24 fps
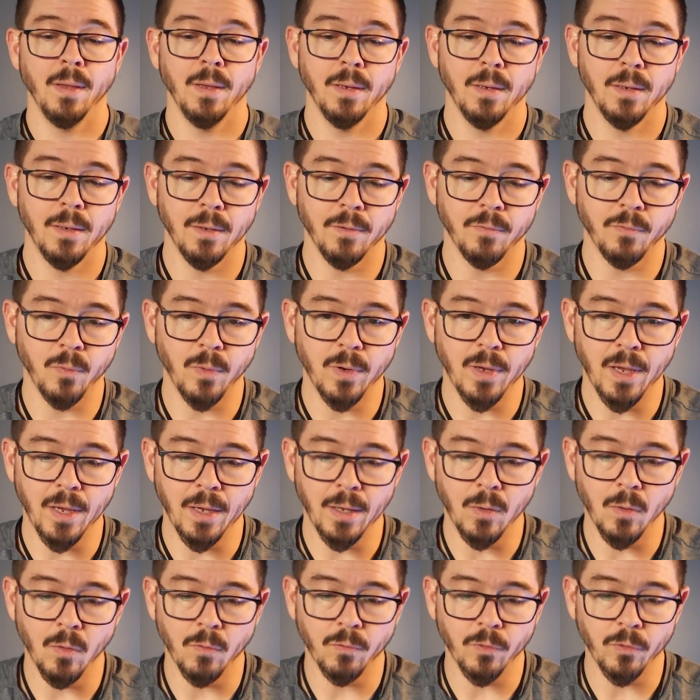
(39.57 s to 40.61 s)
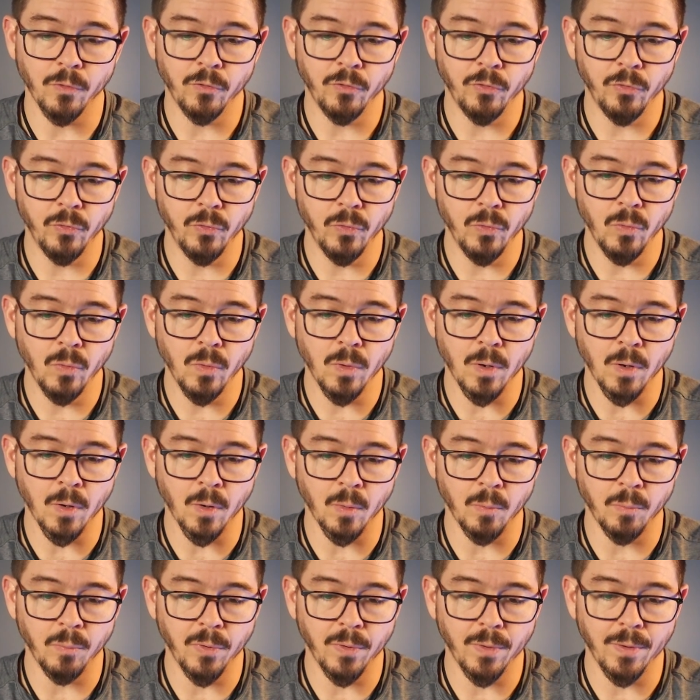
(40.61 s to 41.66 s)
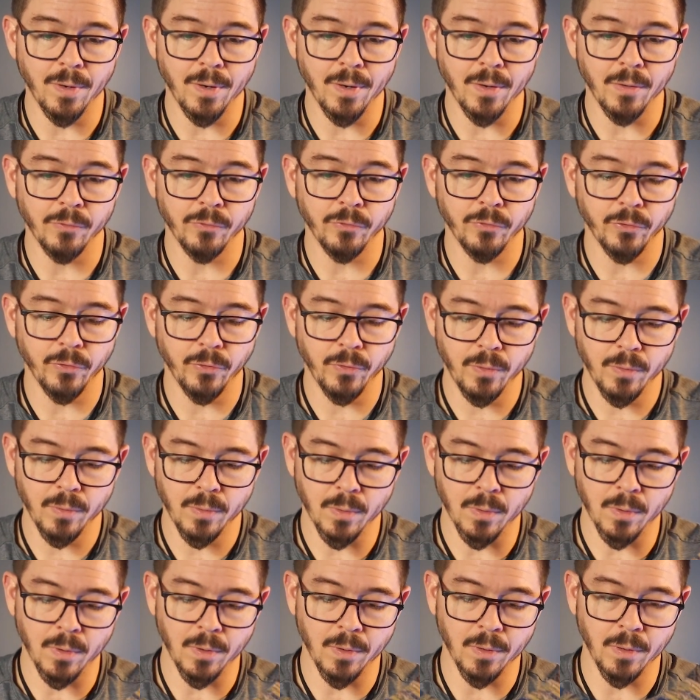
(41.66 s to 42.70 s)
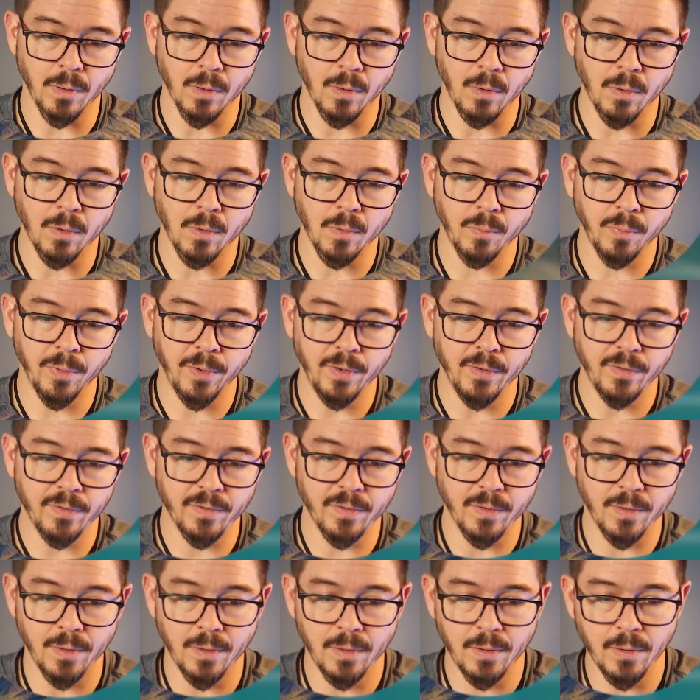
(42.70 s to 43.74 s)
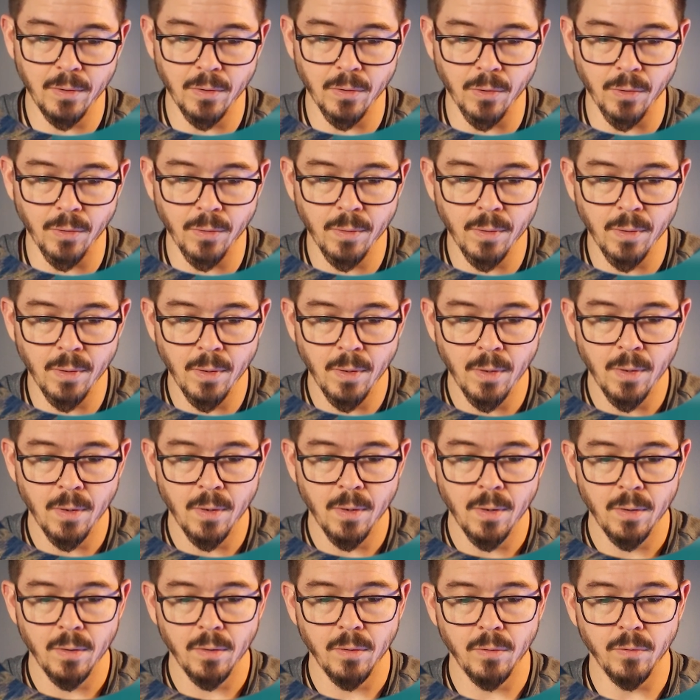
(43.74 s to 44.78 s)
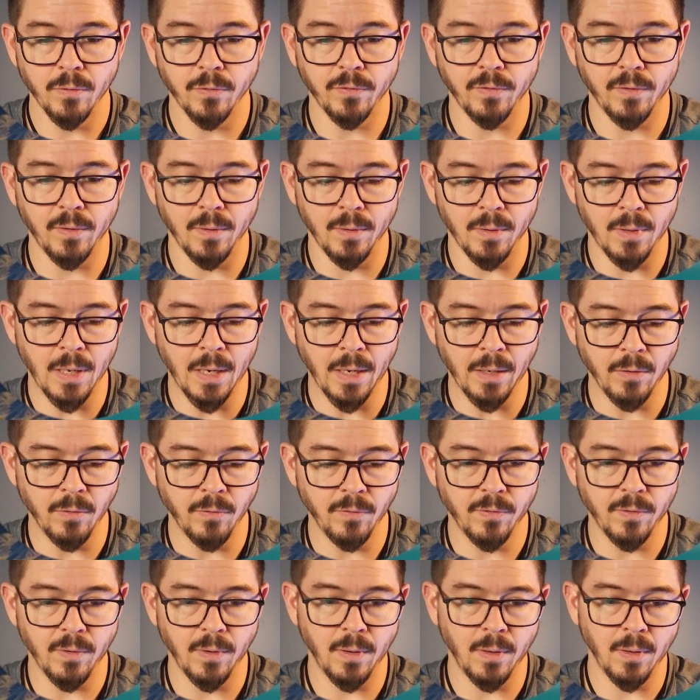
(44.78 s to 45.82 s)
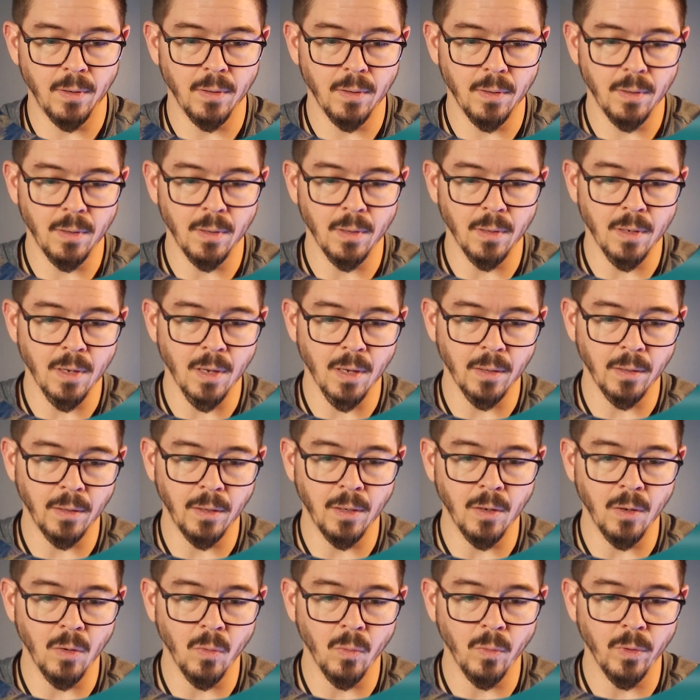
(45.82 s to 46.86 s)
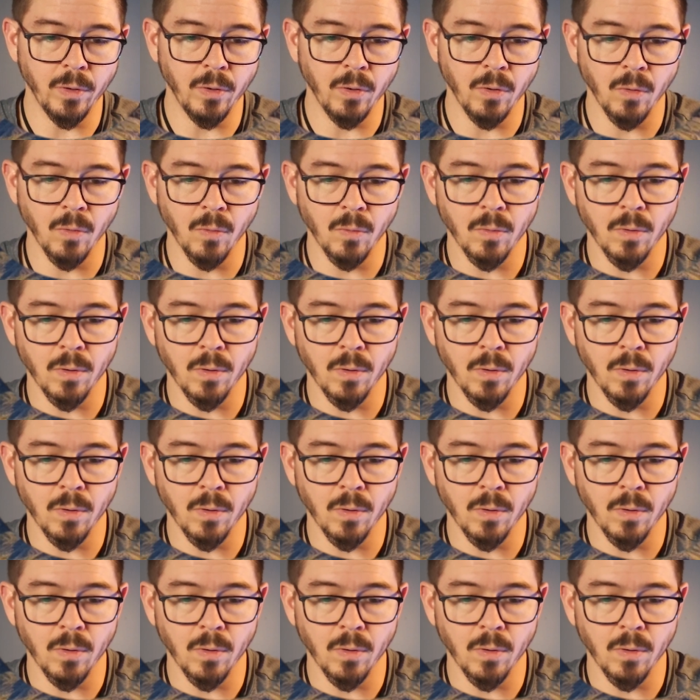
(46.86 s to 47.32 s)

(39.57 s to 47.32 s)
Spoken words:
and if we head over to our browser on our PC here, you'll see that I use the incognito window